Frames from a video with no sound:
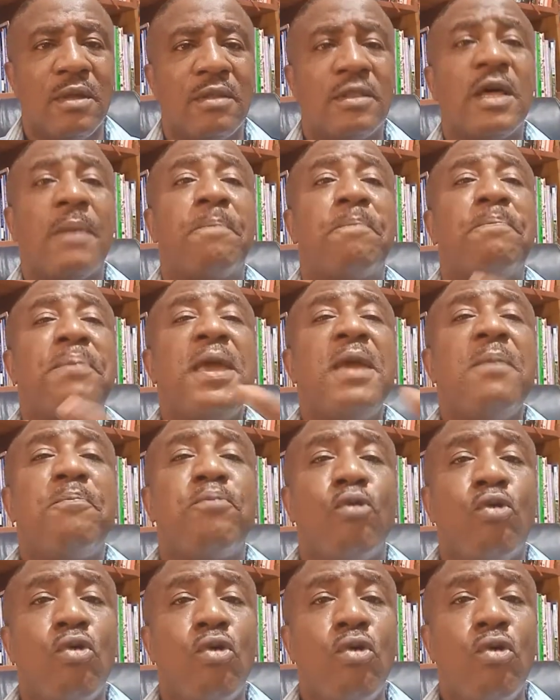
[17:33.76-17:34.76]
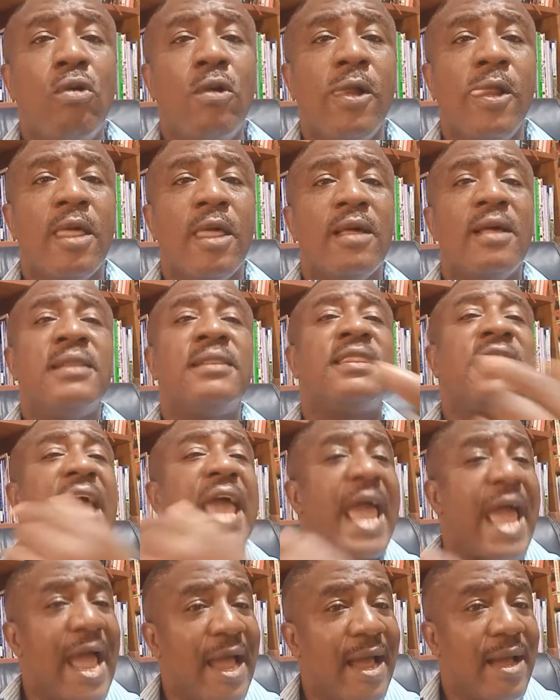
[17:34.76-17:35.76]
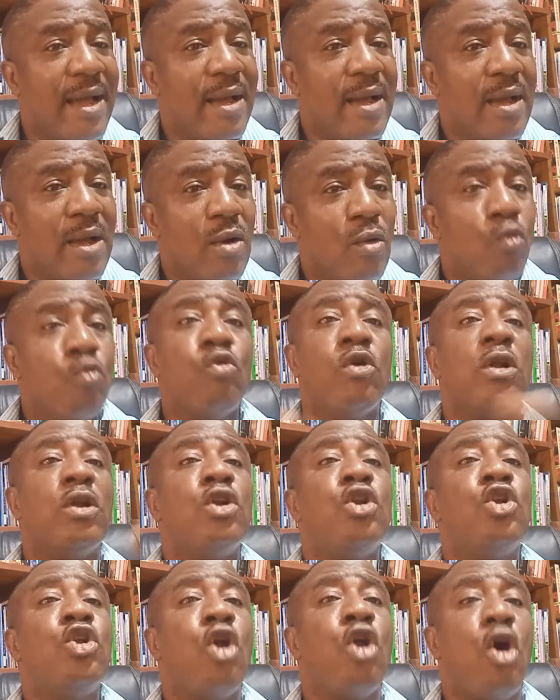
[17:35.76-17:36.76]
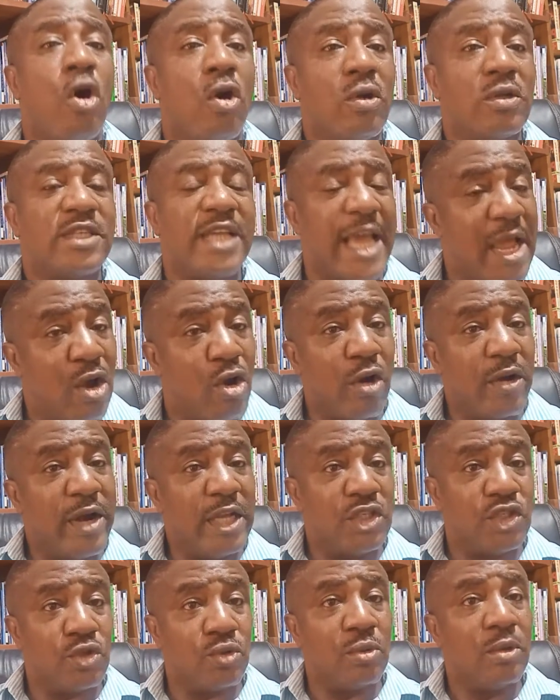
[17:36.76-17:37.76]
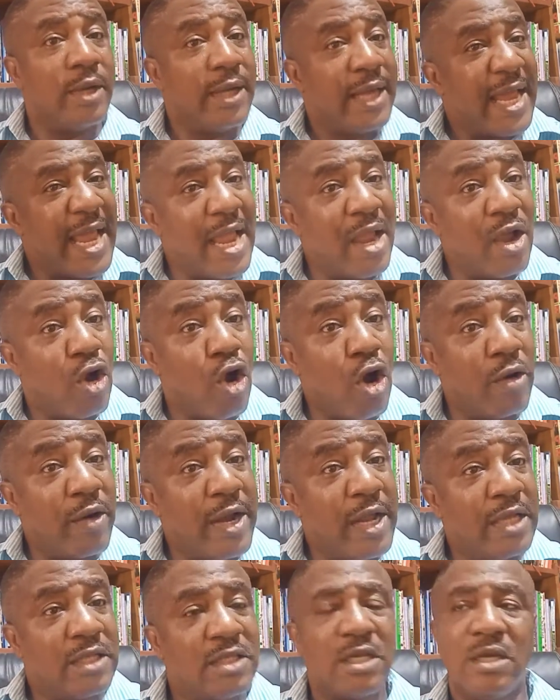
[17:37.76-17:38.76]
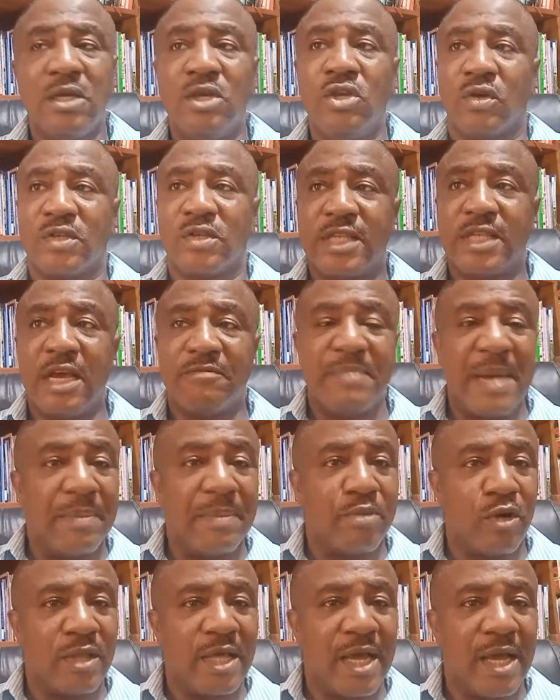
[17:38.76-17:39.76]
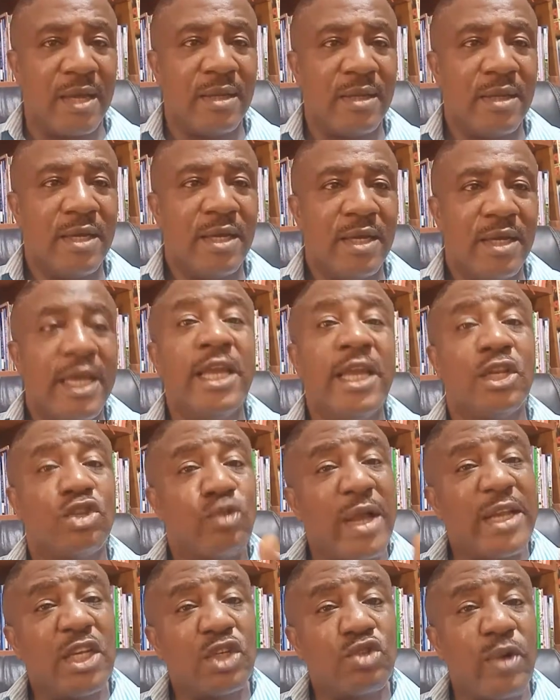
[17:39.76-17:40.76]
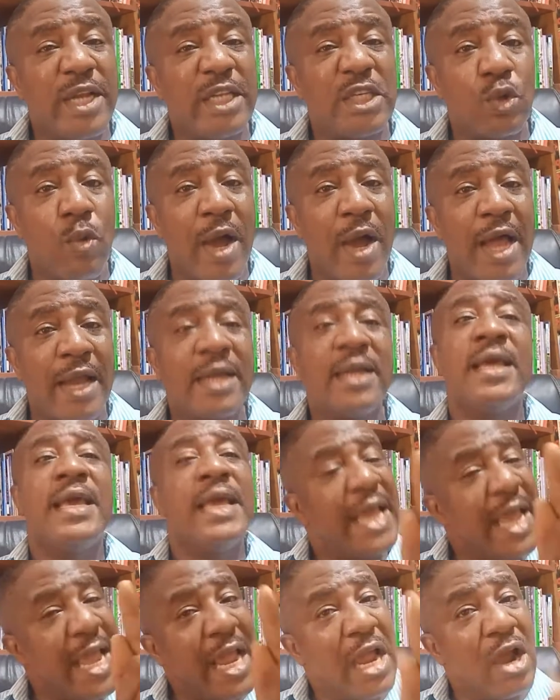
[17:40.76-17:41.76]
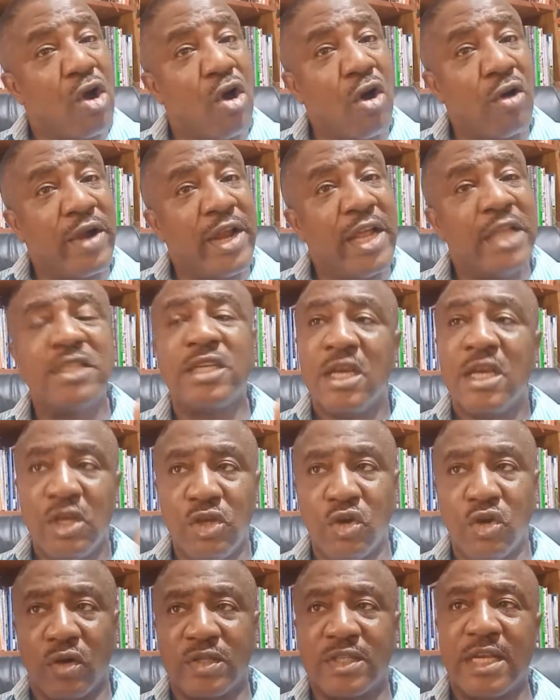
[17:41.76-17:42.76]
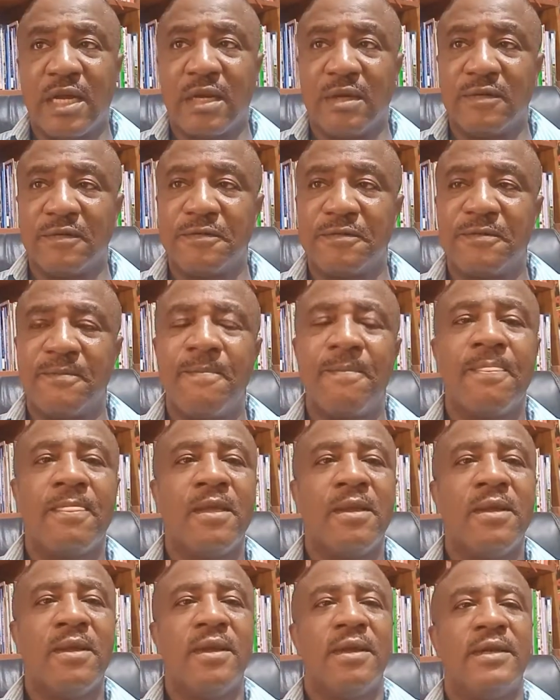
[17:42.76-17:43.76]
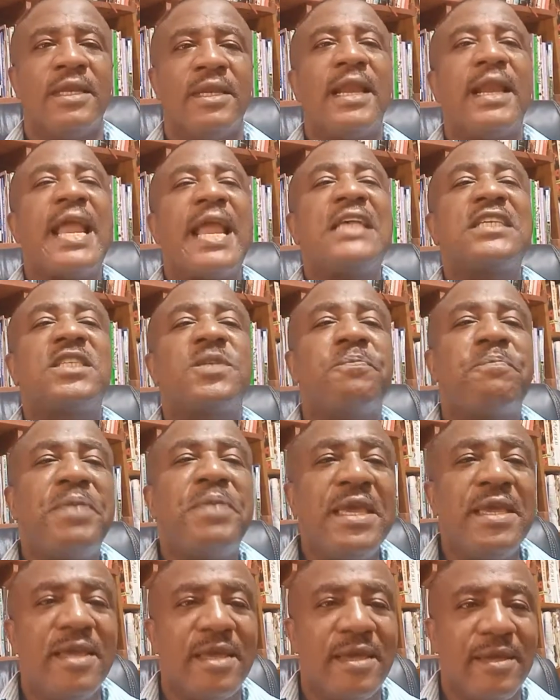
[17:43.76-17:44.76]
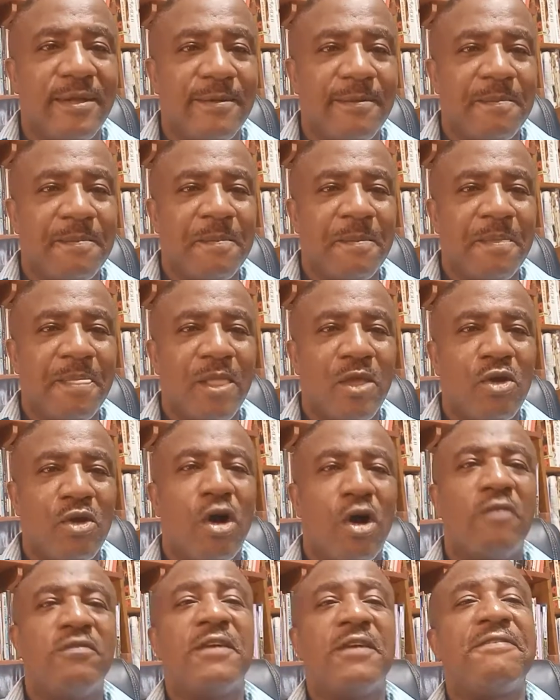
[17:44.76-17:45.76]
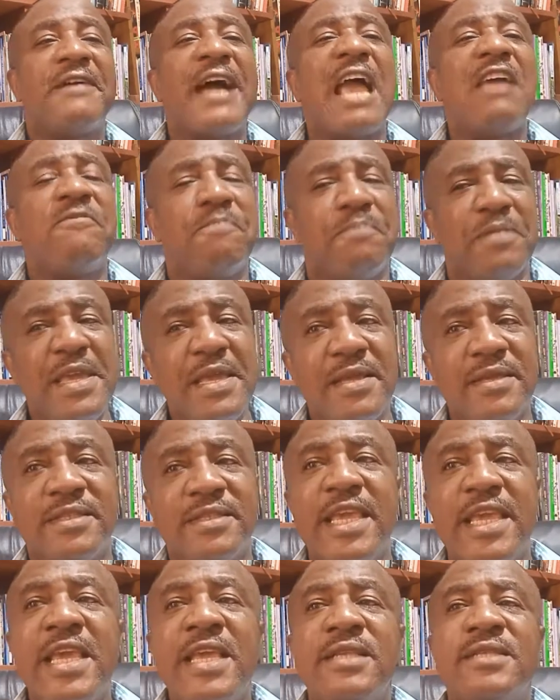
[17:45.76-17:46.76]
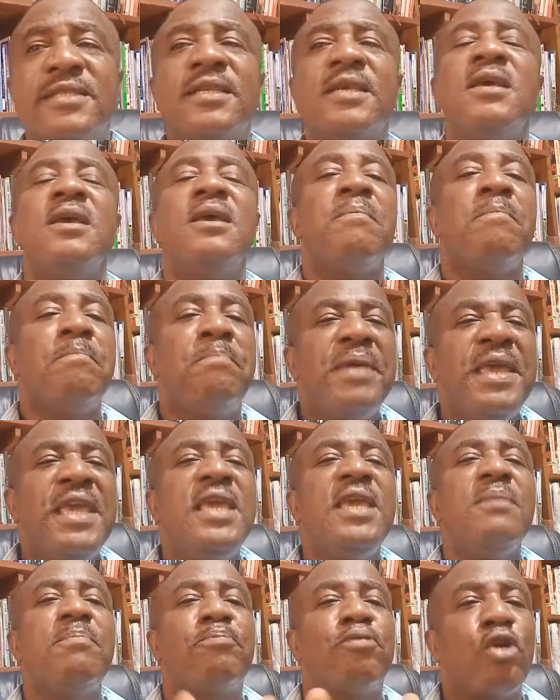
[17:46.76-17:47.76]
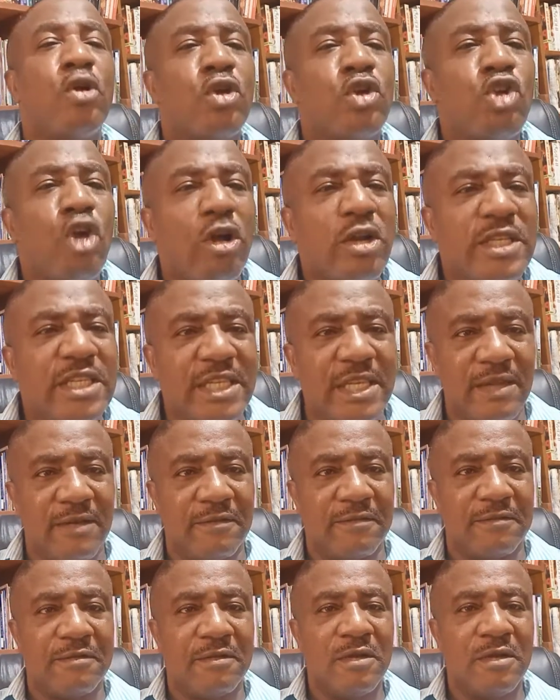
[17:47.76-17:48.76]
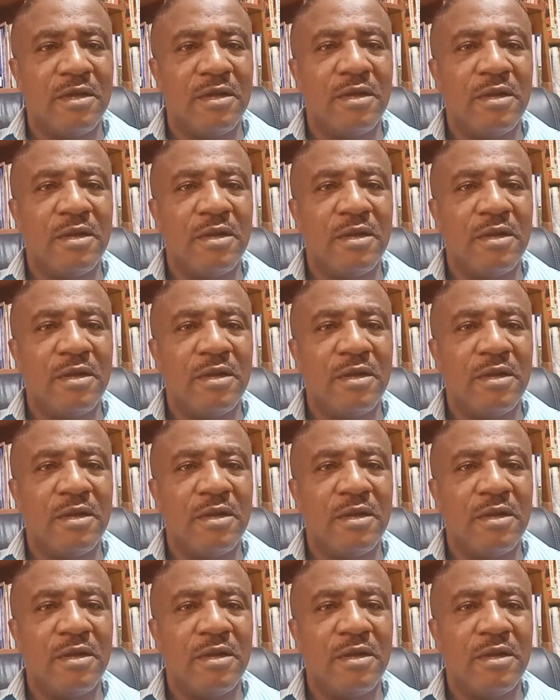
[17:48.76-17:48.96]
The people there will not encourage you. Encourage yourself, my brother. In 2021, encourage yourself. The last P of the five P's is be productive.